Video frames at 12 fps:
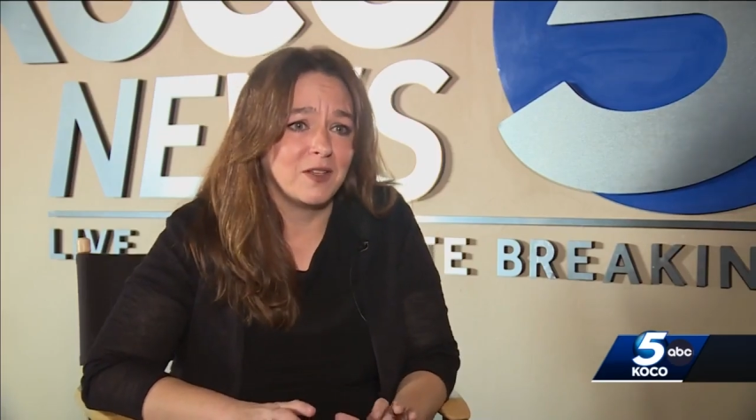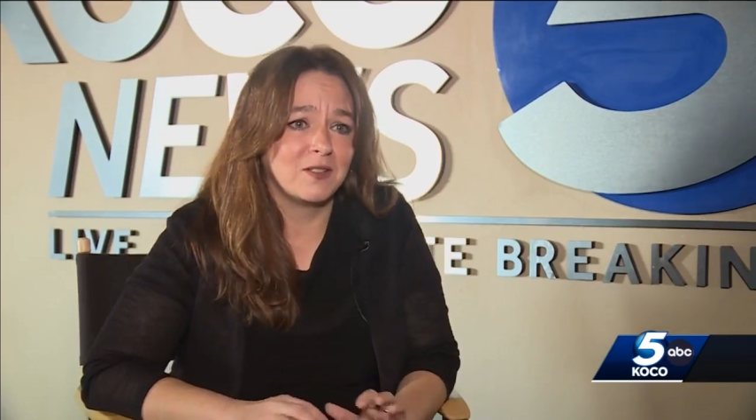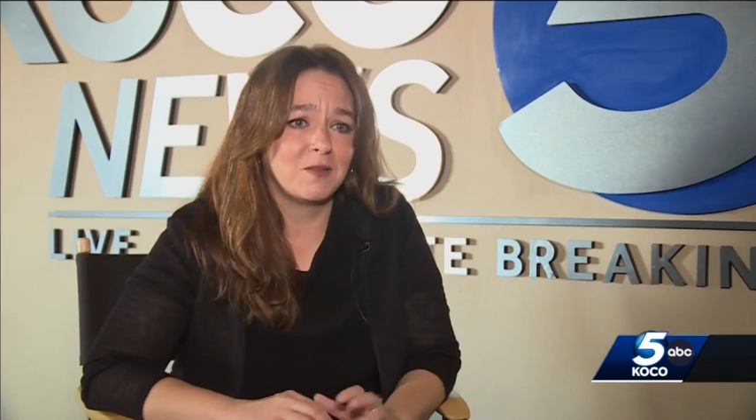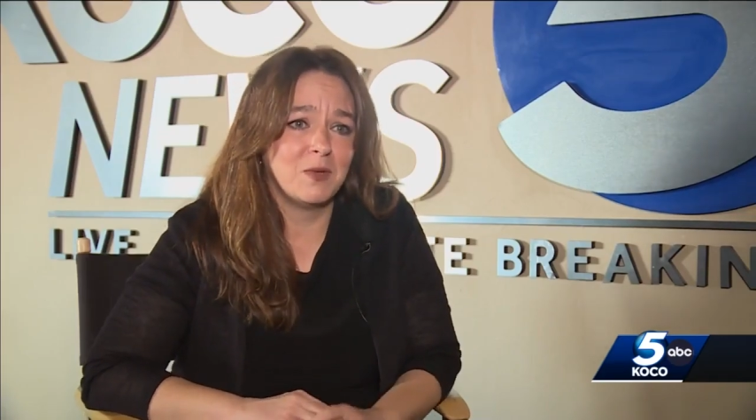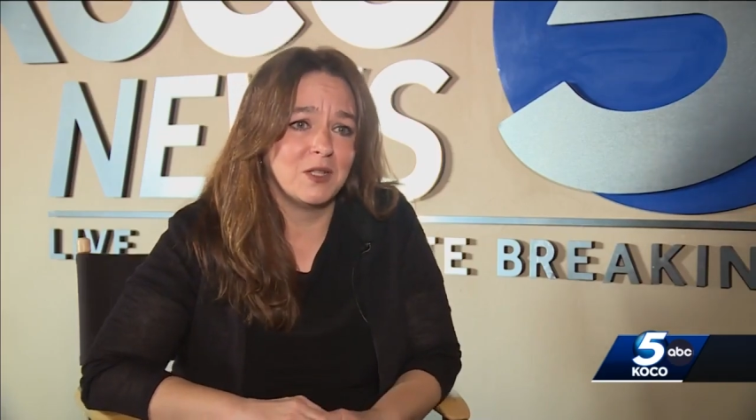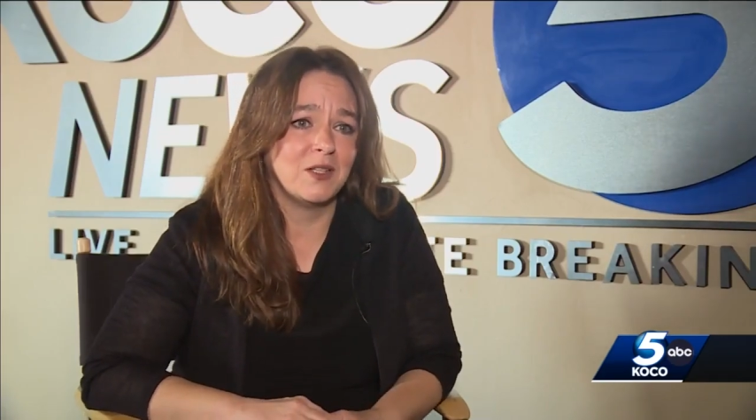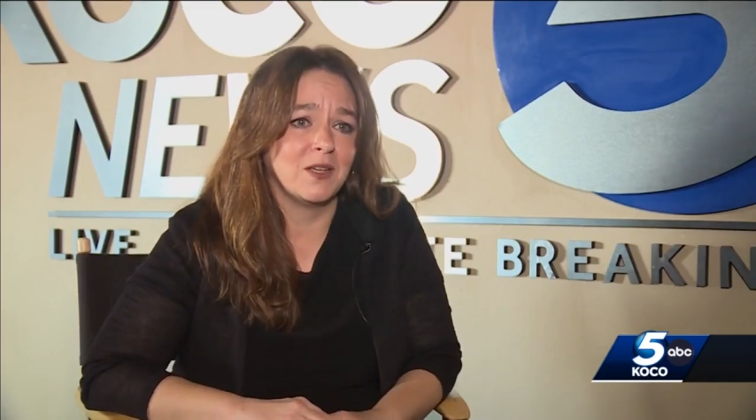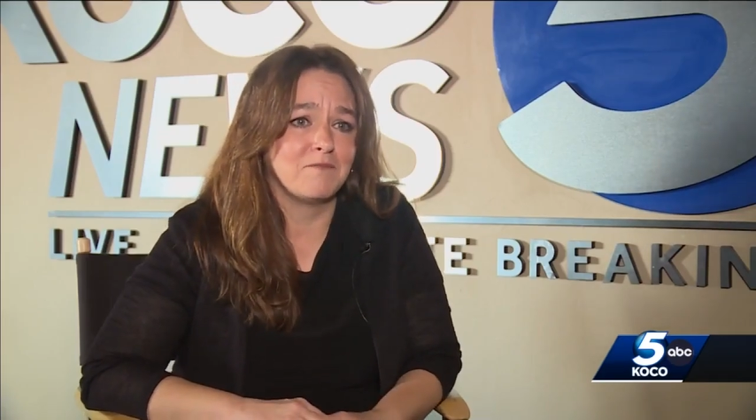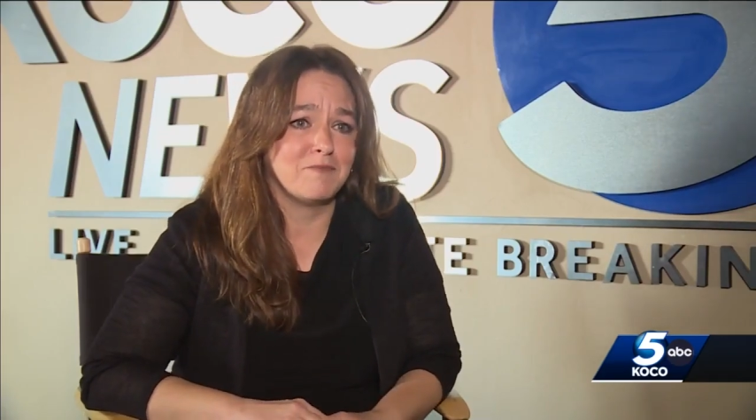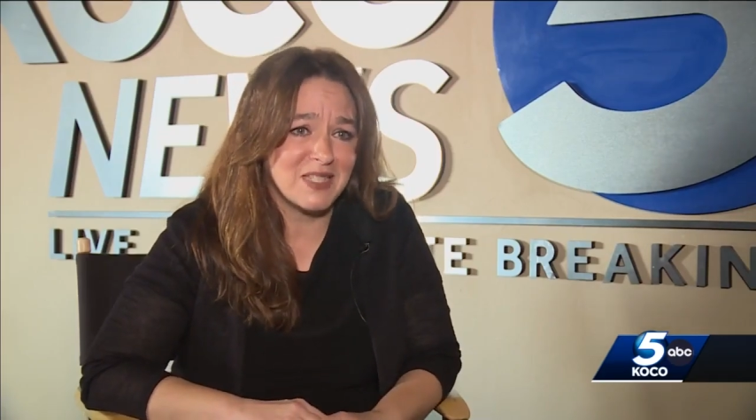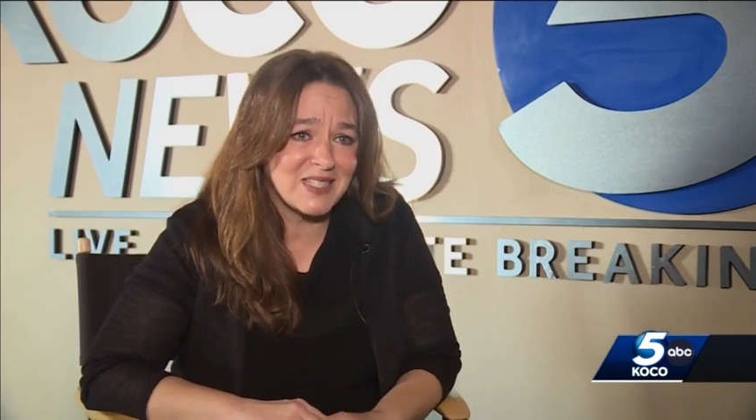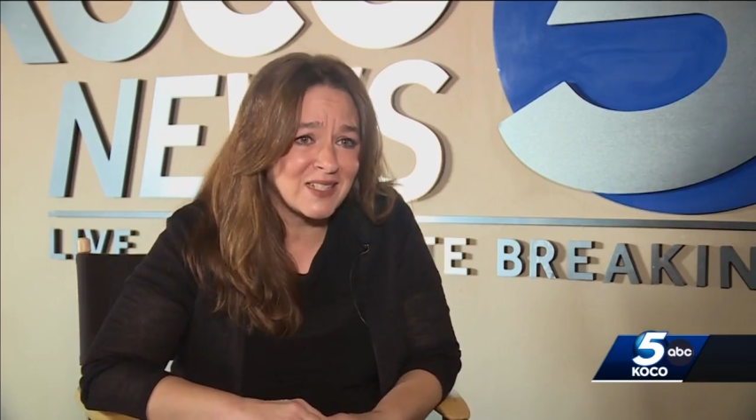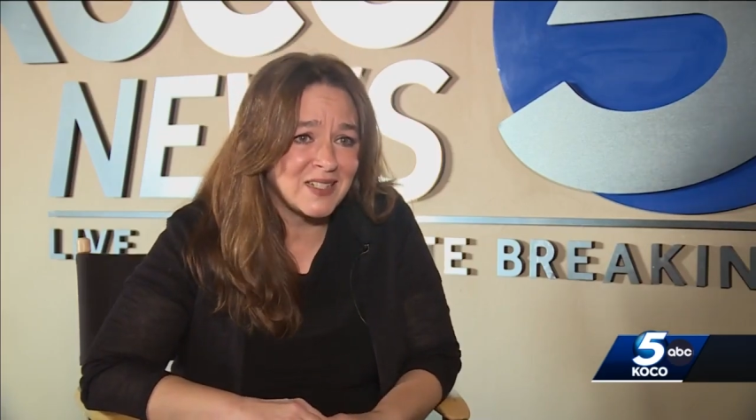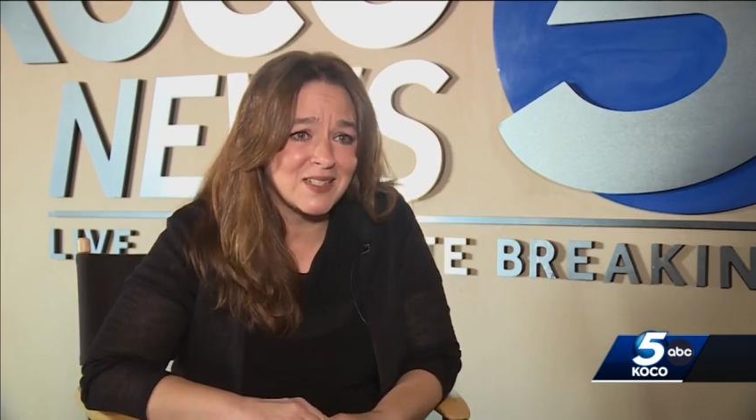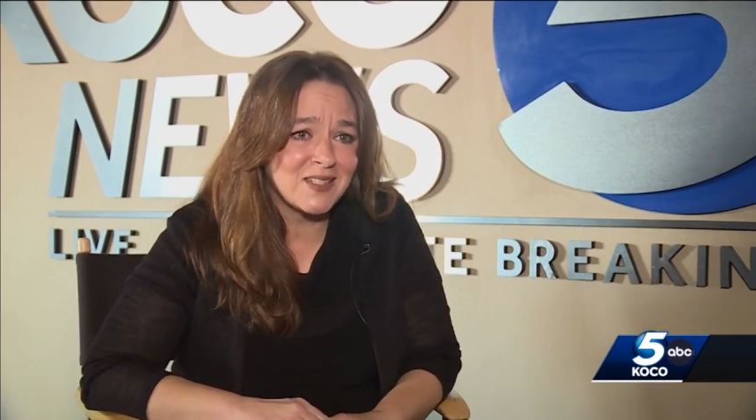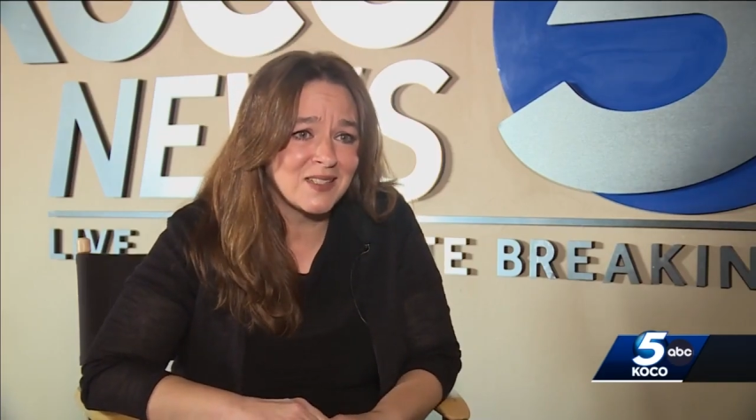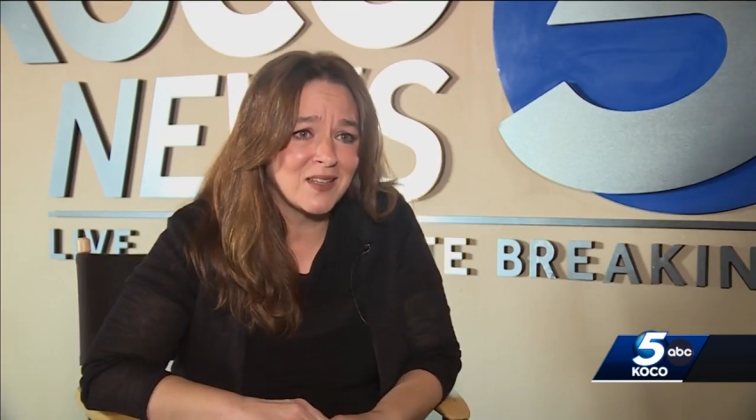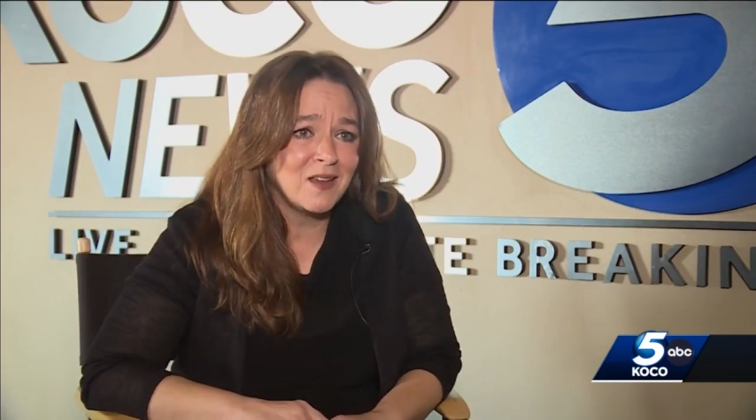into building a
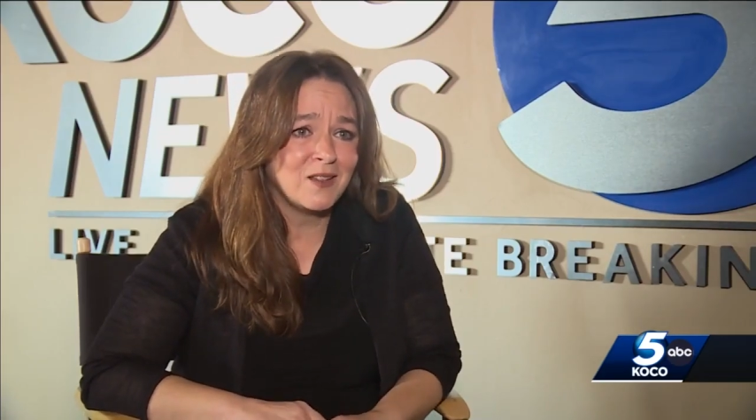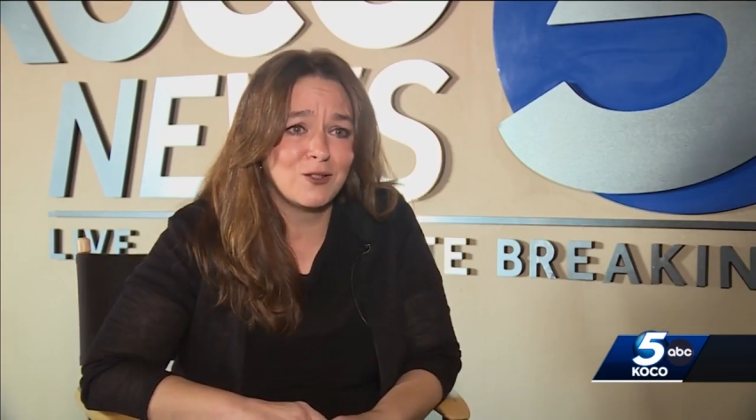business.